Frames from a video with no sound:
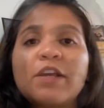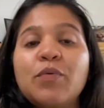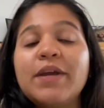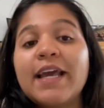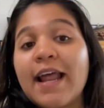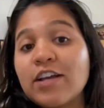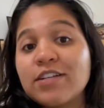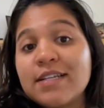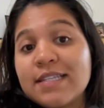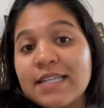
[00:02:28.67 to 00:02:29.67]
We can
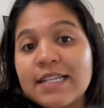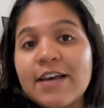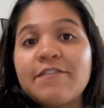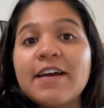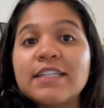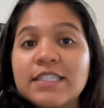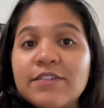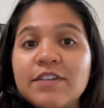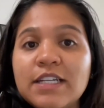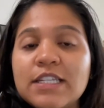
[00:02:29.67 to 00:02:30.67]
actually see the
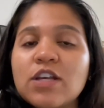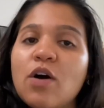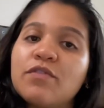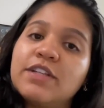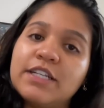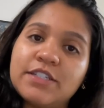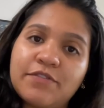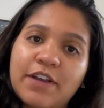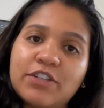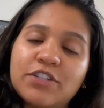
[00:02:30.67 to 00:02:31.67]
effectiveness of the
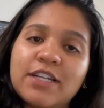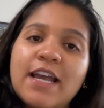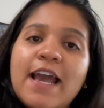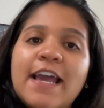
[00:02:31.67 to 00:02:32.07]
intervention,